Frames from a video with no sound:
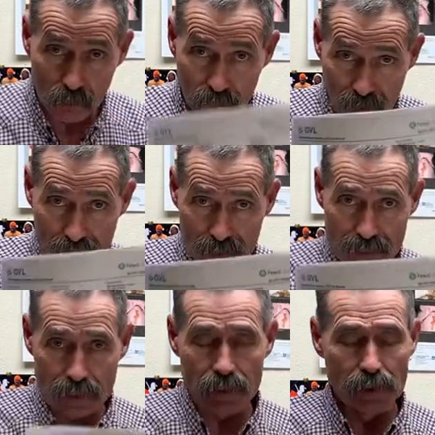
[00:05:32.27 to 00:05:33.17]

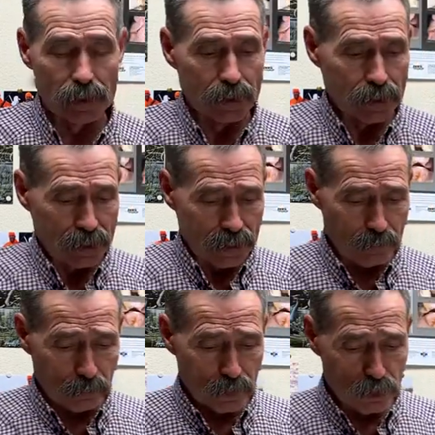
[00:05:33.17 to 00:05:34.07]
VetLink.
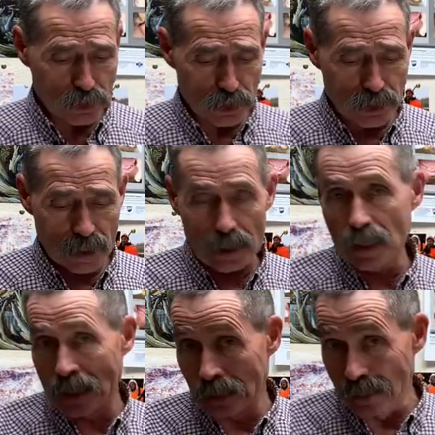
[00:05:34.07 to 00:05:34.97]
It produces
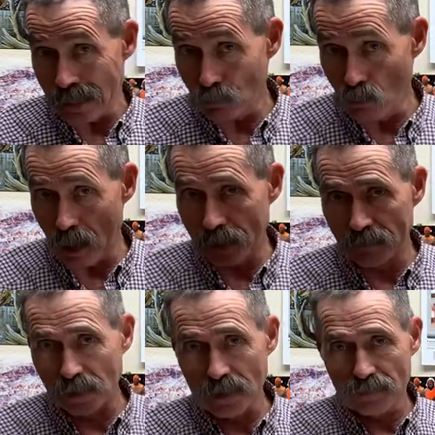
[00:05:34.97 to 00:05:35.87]
an electronic
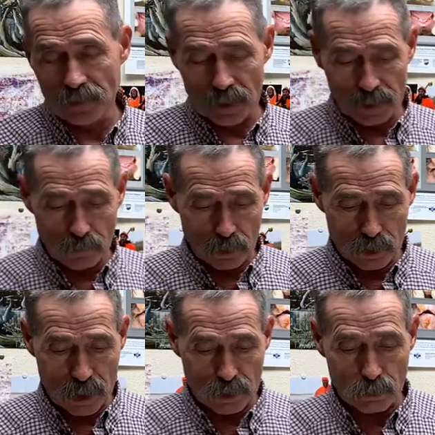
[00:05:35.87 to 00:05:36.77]
VFD, which
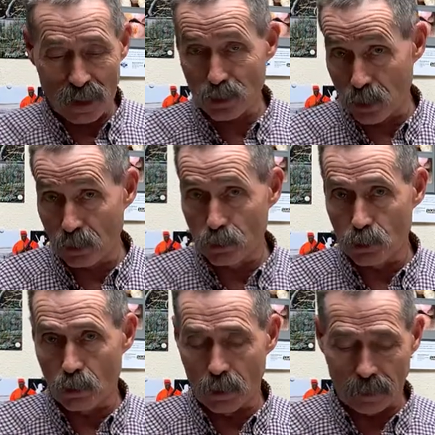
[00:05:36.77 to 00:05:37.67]
has my
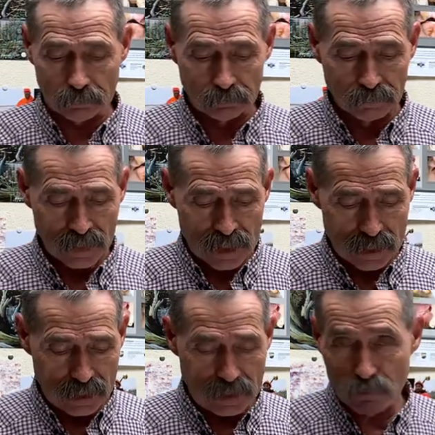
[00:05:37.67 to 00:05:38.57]
signature on it.
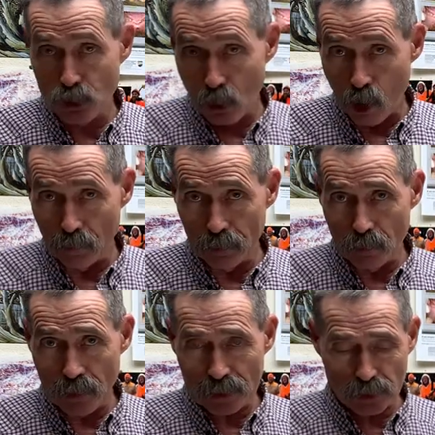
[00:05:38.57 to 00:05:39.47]
It gives you all the
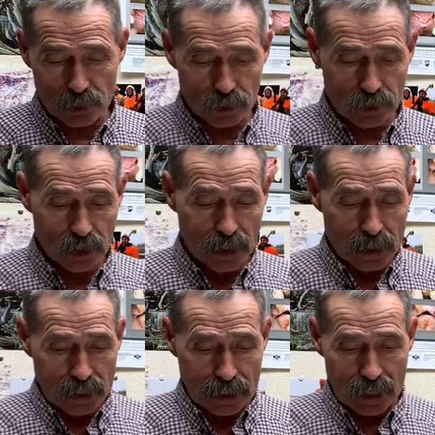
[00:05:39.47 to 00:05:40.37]
directions.
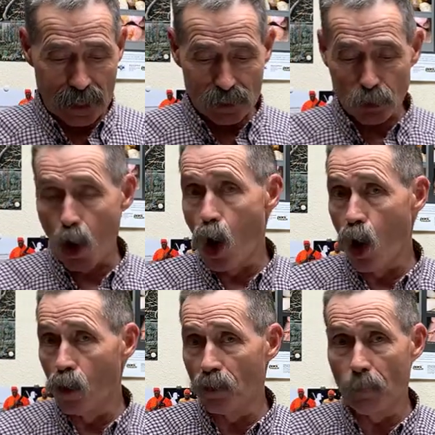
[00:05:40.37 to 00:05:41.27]
It has
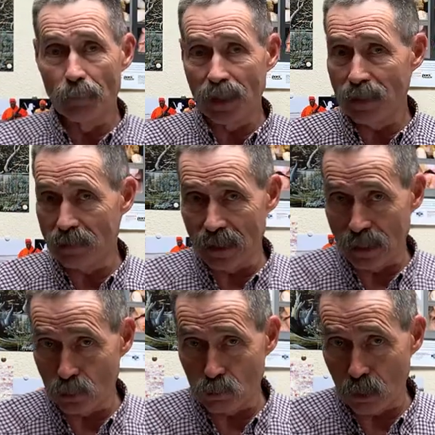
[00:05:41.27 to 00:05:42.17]
all the many
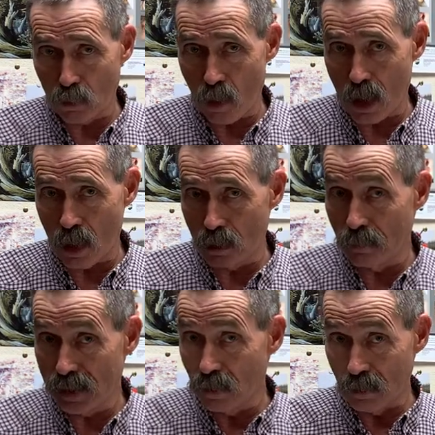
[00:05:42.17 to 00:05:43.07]
things required to
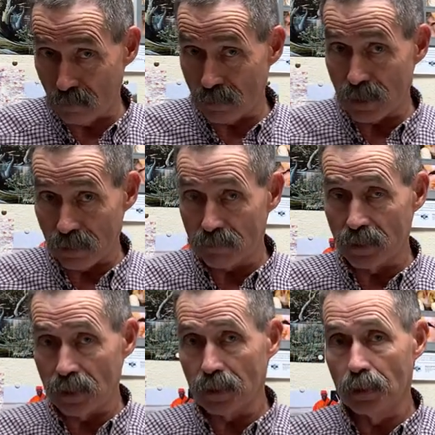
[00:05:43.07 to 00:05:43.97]
be on a
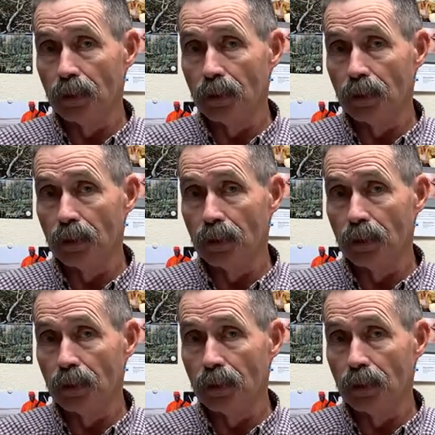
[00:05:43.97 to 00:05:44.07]
VFD.